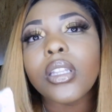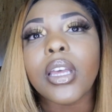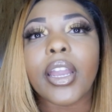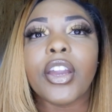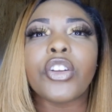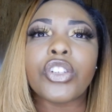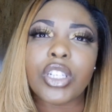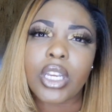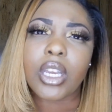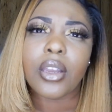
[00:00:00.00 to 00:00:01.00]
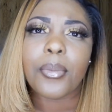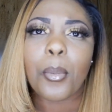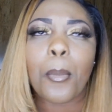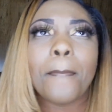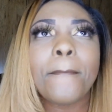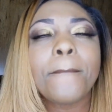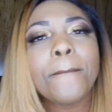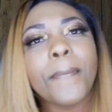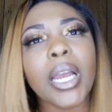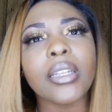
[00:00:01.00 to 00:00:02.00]
the energy
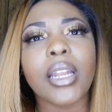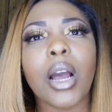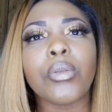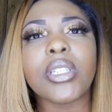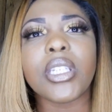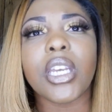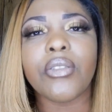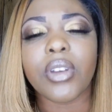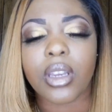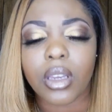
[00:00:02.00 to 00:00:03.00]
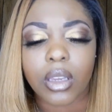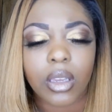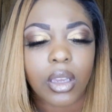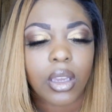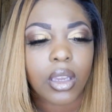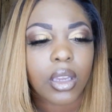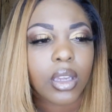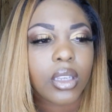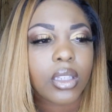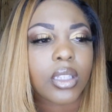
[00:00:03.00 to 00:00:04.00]
that I was giving
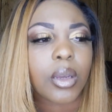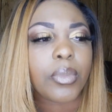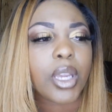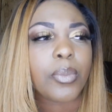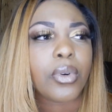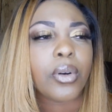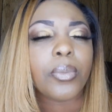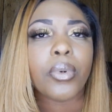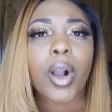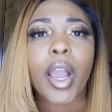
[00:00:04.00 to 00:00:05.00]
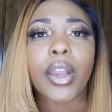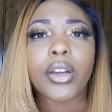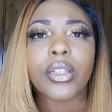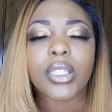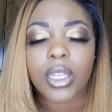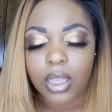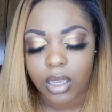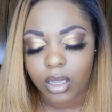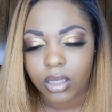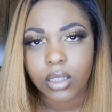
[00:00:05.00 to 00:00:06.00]
some people prior to
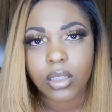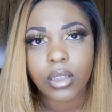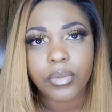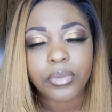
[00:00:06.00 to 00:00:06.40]
this,